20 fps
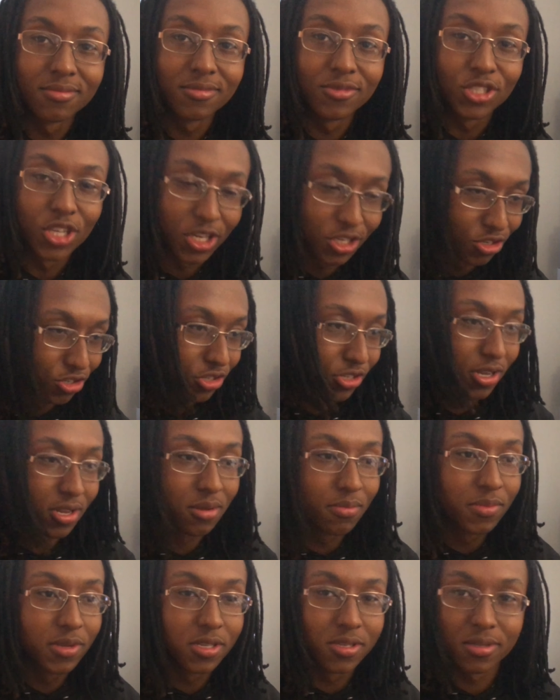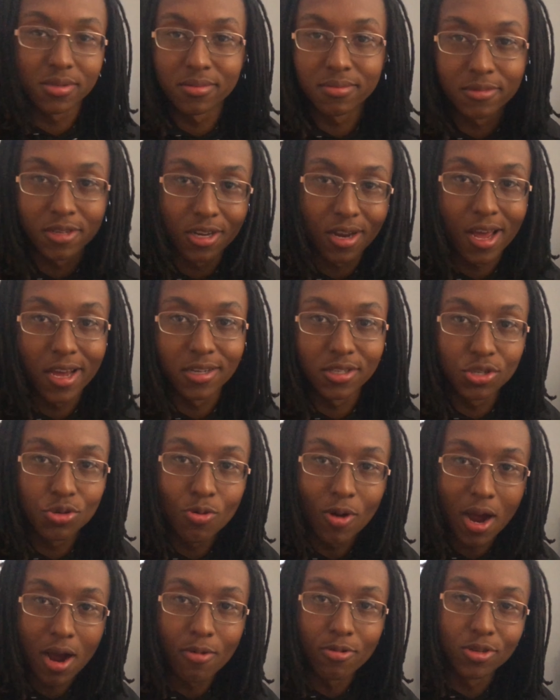Check your syllabus in like
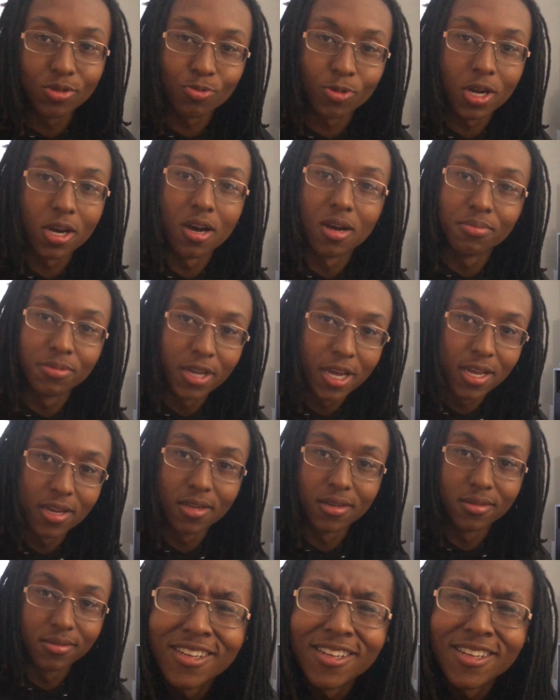two hours when I update it.